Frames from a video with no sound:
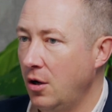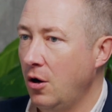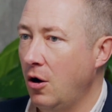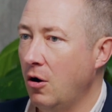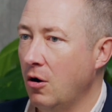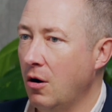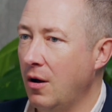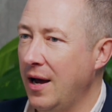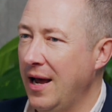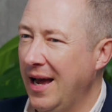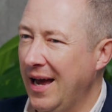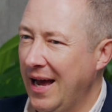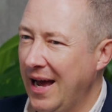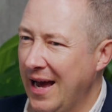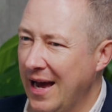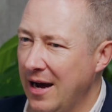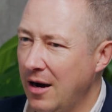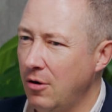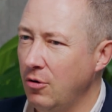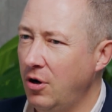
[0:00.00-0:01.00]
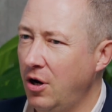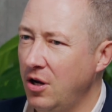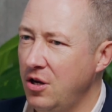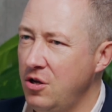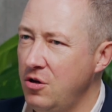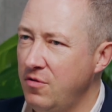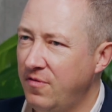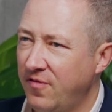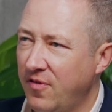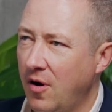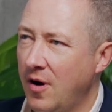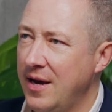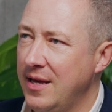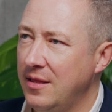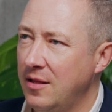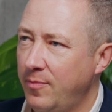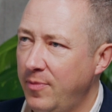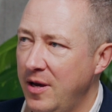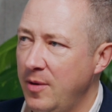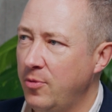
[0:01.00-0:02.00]
on like how can you find
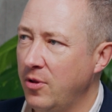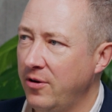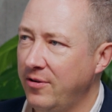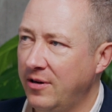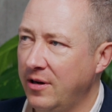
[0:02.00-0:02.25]
the people that are